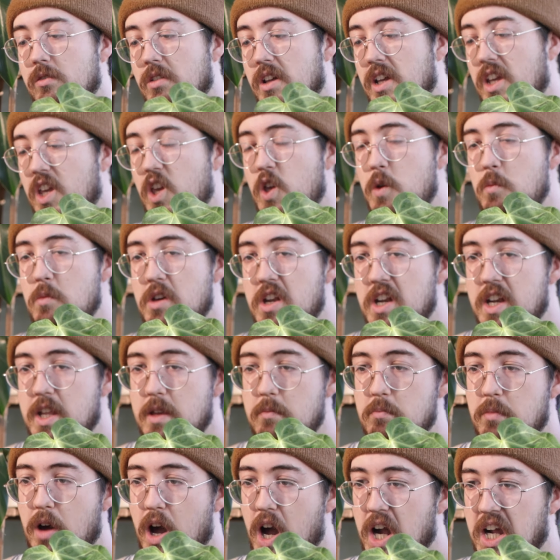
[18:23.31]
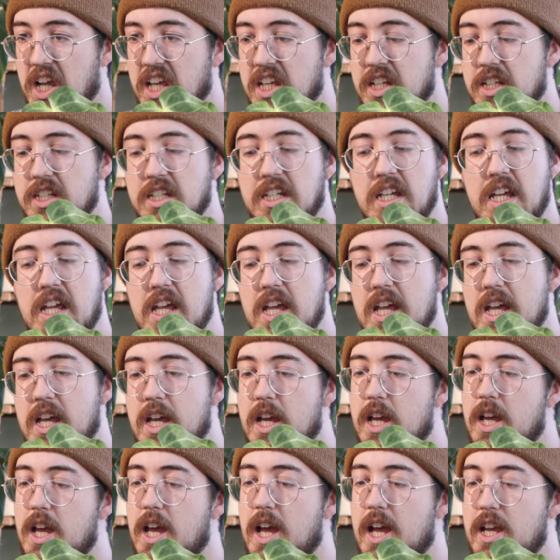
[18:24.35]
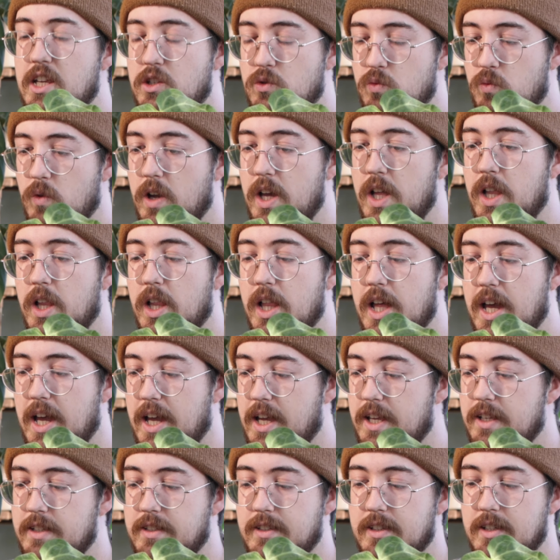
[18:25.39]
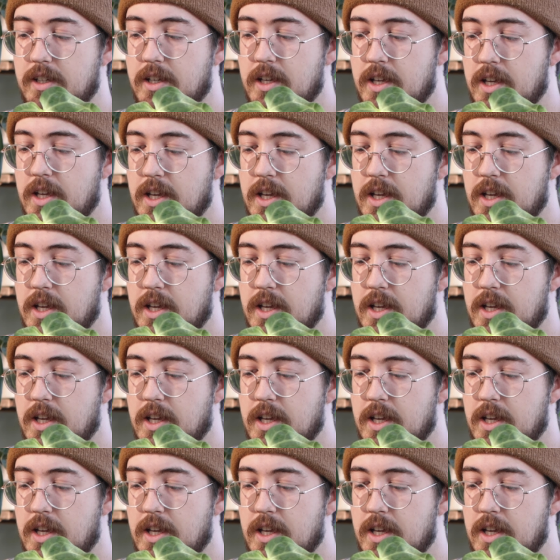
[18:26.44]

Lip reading: like humidity pocket, as well as